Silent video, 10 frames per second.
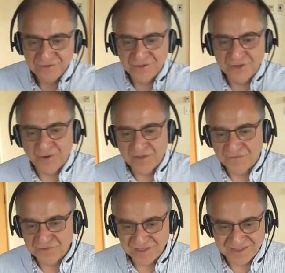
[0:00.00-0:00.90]
to the way
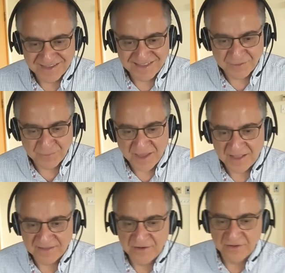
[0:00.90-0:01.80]
of thinking that we
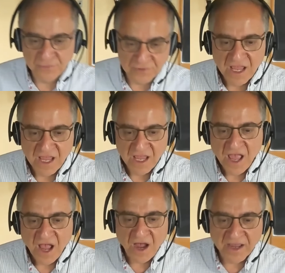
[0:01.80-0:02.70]
had. In other words,
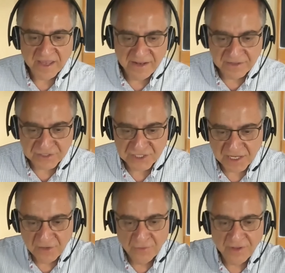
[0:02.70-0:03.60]
high energy
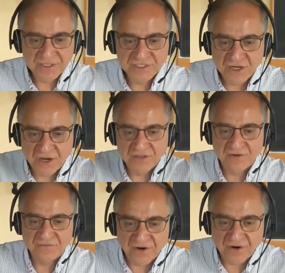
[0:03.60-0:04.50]
and low energy kind
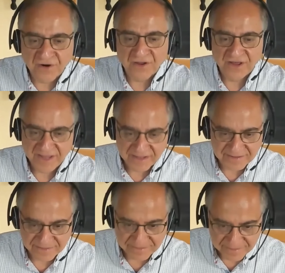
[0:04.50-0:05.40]
of are
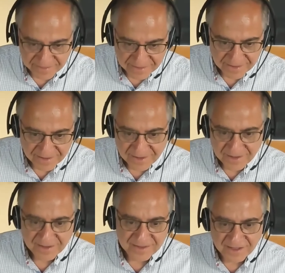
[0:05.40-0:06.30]
connected.
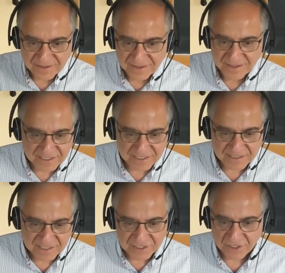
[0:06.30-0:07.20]
The, the, this
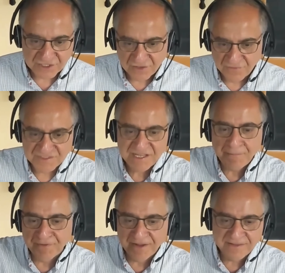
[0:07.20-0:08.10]
discussion of
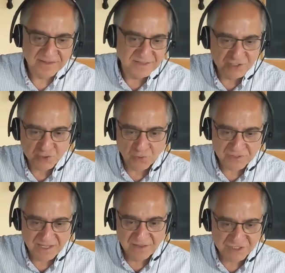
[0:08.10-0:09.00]
separating the
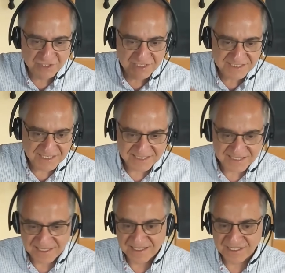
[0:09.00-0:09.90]
short and large
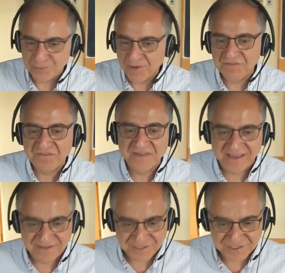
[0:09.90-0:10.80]
distances in this way
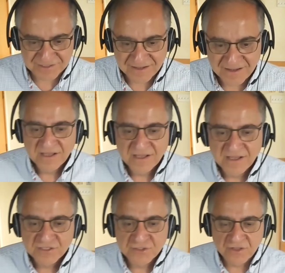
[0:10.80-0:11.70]
fails.
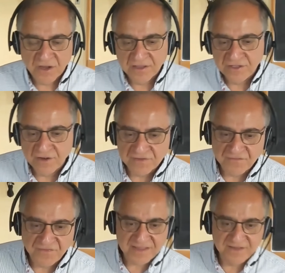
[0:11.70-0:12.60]
So the idea of the
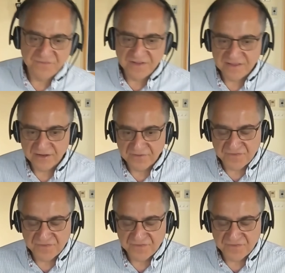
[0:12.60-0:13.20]
effective field theory